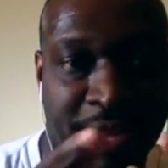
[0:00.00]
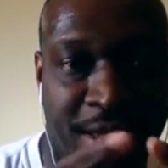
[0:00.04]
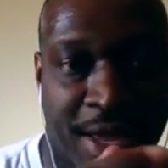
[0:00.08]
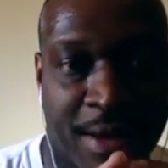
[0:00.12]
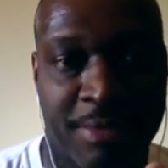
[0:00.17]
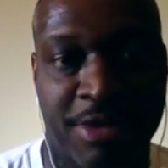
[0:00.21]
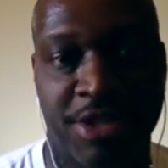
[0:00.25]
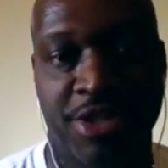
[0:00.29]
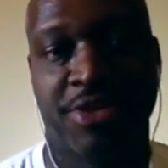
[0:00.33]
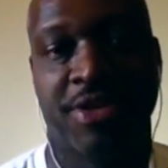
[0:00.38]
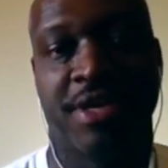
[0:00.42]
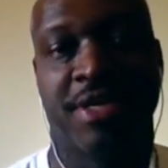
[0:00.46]
And
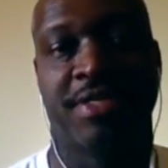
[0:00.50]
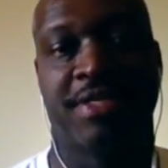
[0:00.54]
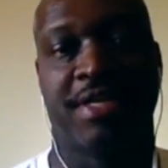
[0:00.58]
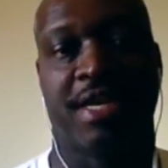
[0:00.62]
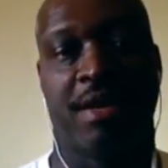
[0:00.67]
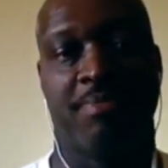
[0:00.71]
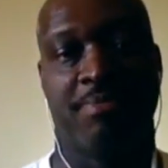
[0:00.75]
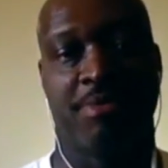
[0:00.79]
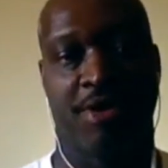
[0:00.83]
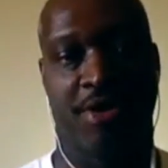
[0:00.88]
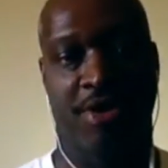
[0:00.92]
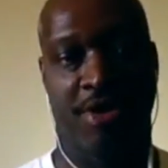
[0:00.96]
be sure to tell
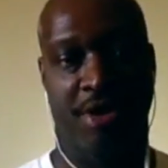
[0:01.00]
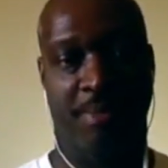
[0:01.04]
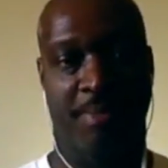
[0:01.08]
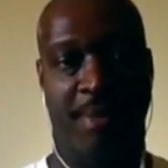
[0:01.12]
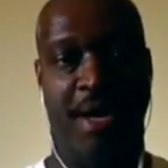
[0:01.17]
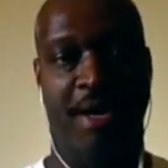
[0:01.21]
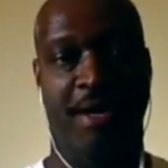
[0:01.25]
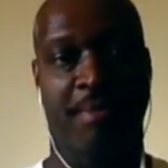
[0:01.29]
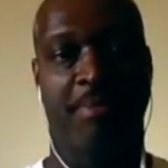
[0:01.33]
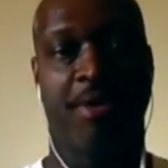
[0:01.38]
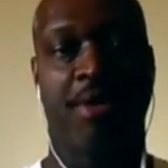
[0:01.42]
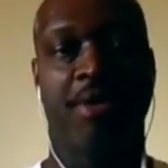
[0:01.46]
them you heard
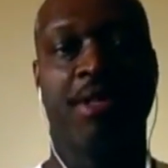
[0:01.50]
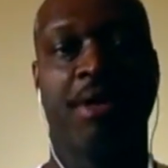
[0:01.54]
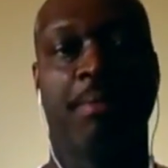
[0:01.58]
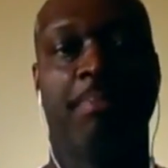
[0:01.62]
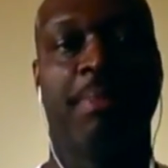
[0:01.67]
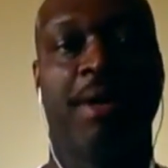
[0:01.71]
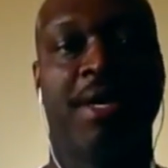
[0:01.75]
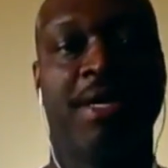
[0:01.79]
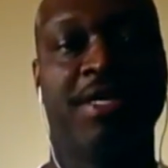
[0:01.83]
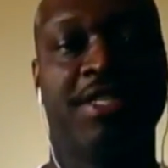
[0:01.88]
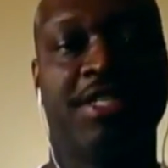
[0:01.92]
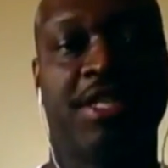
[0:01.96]
about them on the
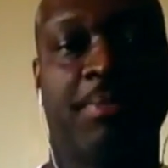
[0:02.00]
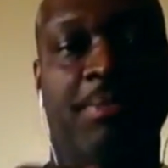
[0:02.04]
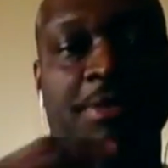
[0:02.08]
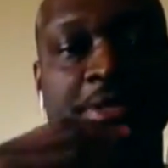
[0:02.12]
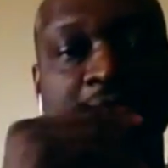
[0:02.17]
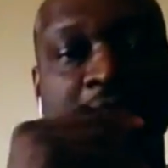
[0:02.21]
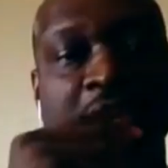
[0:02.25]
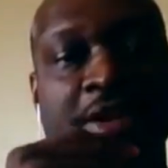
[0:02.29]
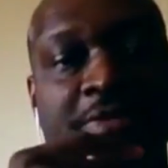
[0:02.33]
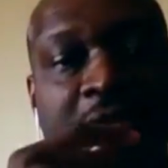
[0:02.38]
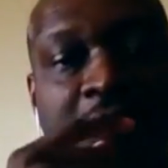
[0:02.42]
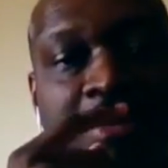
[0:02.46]
Bunny Slippers
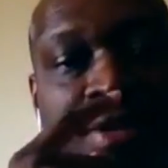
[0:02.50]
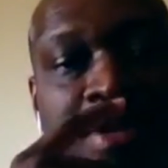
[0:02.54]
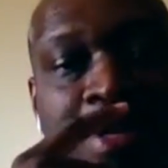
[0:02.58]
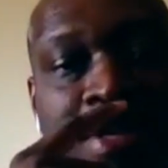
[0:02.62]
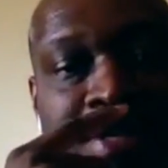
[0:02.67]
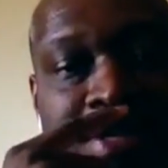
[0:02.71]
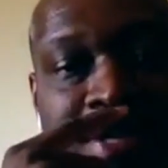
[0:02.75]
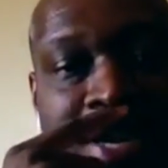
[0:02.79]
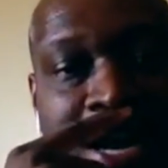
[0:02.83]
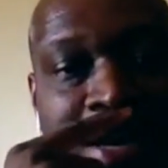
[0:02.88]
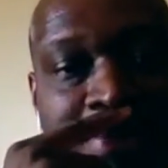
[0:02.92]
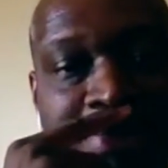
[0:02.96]
of Evil
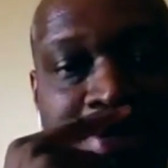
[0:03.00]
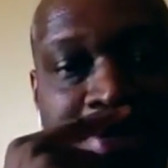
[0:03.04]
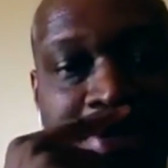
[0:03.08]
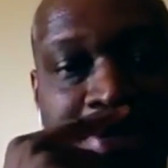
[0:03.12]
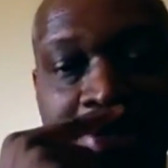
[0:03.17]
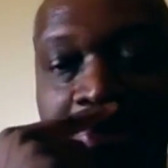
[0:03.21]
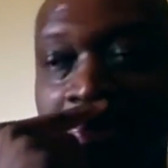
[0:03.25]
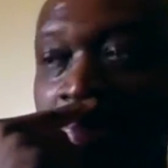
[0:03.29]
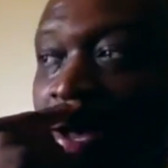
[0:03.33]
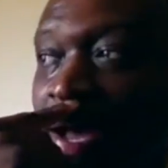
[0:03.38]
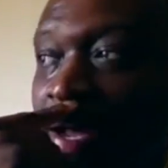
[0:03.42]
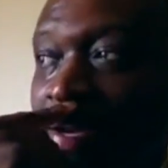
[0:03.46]
Job
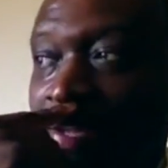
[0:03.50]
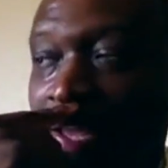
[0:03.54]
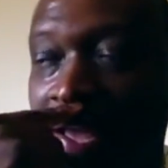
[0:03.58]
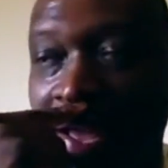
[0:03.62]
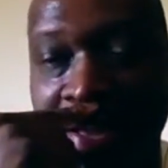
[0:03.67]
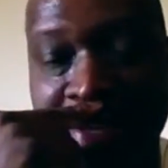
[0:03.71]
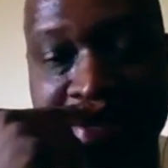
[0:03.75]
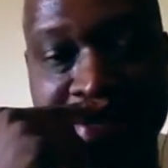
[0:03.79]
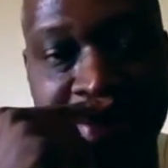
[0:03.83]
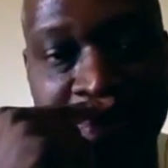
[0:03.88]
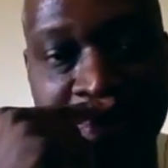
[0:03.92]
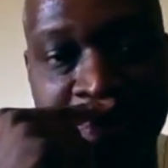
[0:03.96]
Seekers
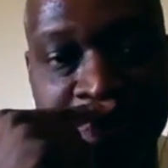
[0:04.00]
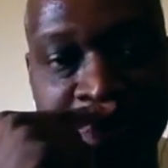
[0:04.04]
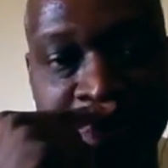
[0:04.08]
podcast.